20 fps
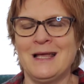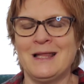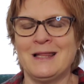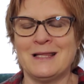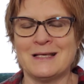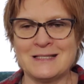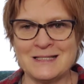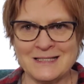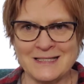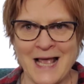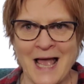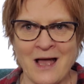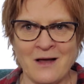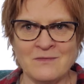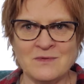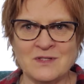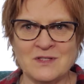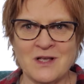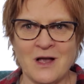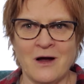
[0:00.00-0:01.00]
The
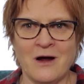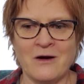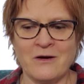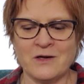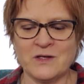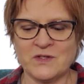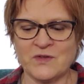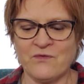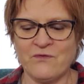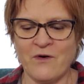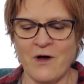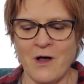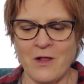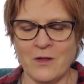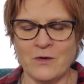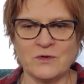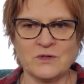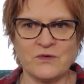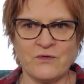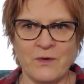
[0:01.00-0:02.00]
sounds are as
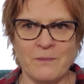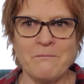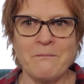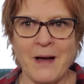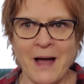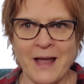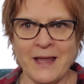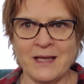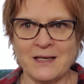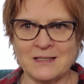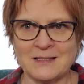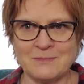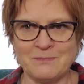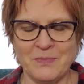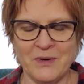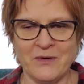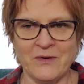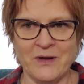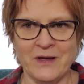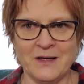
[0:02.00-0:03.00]
follows from my
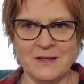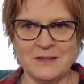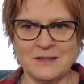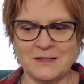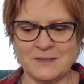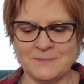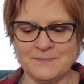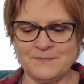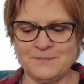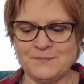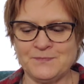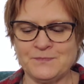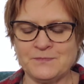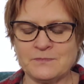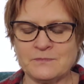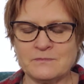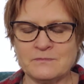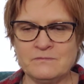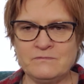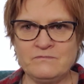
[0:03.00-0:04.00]
experience.
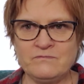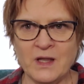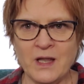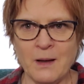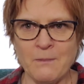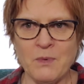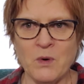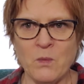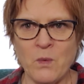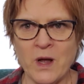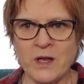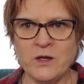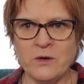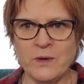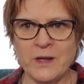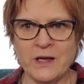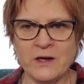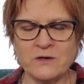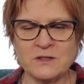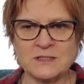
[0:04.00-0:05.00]
Number 1, you
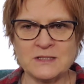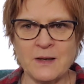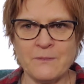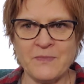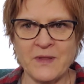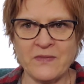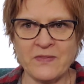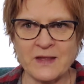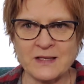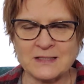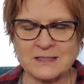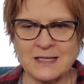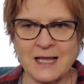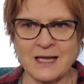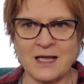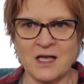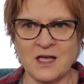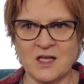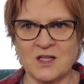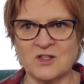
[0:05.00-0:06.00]
hear something that's
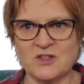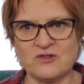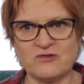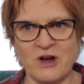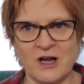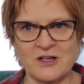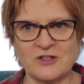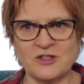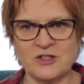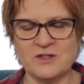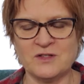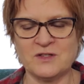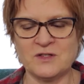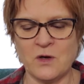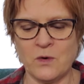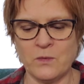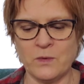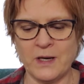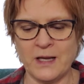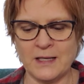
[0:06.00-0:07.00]
like a construction
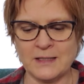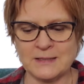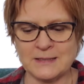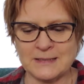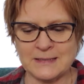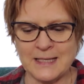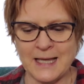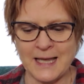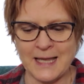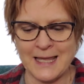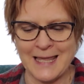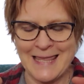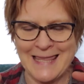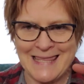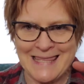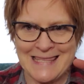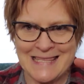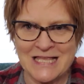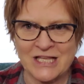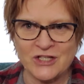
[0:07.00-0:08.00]
zone. It's like
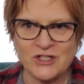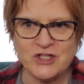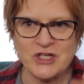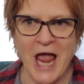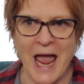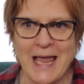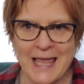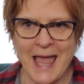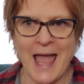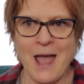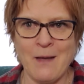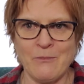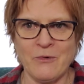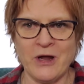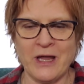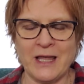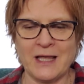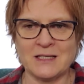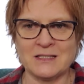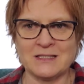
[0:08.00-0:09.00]

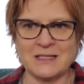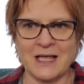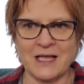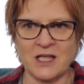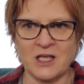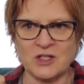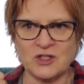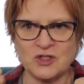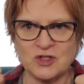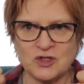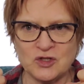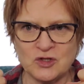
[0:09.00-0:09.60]
jackhammering. It's like a